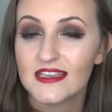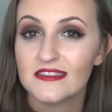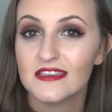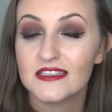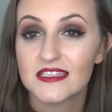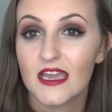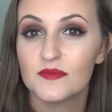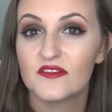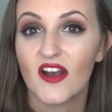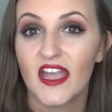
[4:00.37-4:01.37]
in these
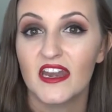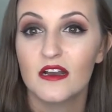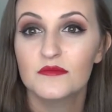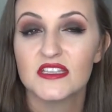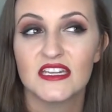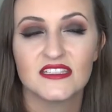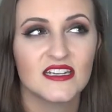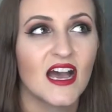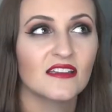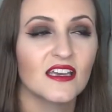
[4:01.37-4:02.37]
type of items, and it's
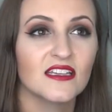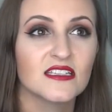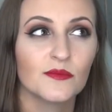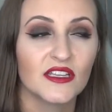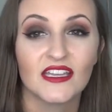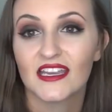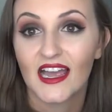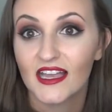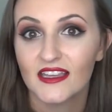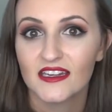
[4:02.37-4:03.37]
not like something like an
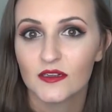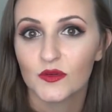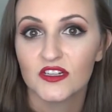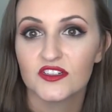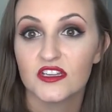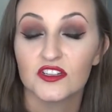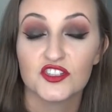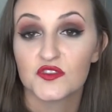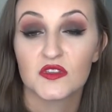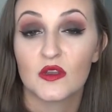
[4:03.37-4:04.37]
eyeliner where it'll
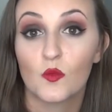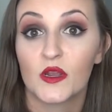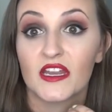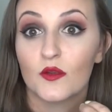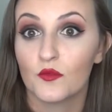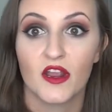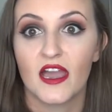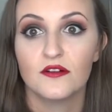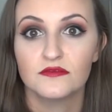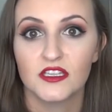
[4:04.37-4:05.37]
just like one day run
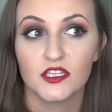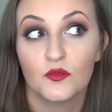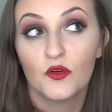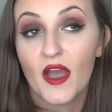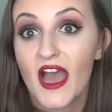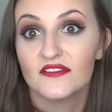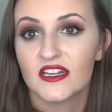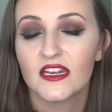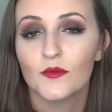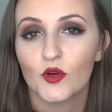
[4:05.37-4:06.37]
out, like you won't have
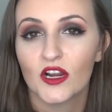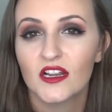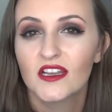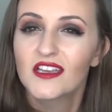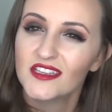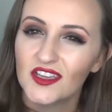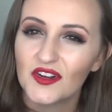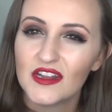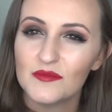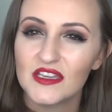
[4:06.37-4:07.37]
it anymore. You
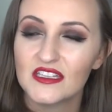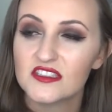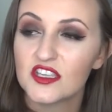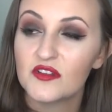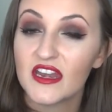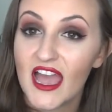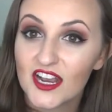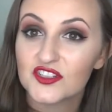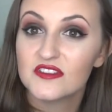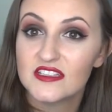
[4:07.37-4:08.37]
know what I mean? So you can
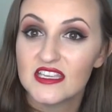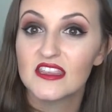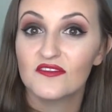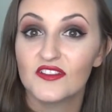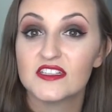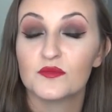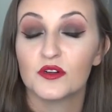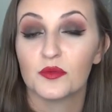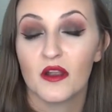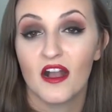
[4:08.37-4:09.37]
actually see the
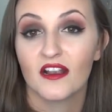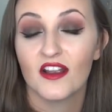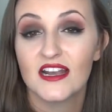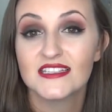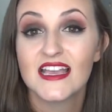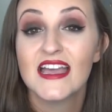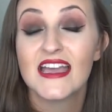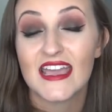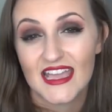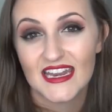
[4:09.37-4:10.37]
visible progress
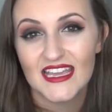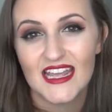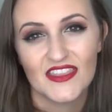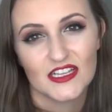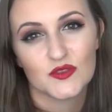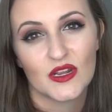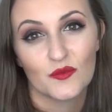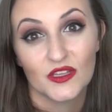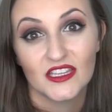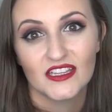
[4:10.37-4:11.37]
in it, and that's what I
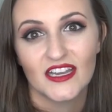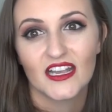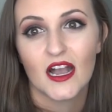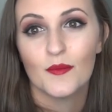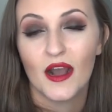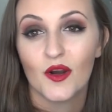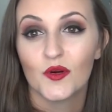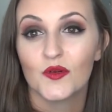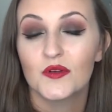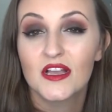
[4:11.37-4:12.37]
really like
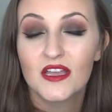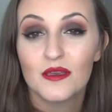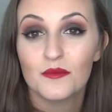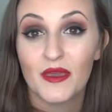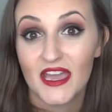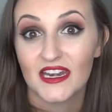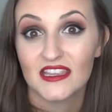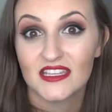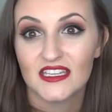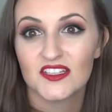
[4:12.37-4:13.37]
about
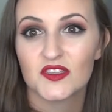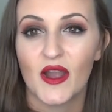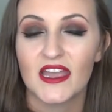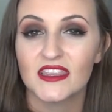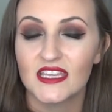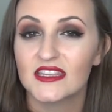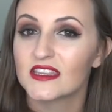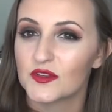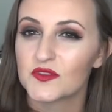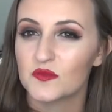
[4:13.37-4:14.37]
panning things. So I think
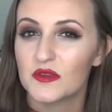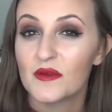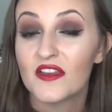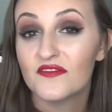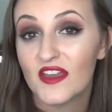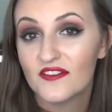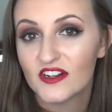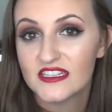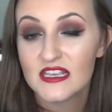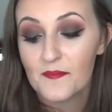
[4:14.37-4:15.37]
that those would be my
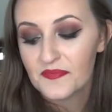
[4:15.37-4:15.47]
favorites.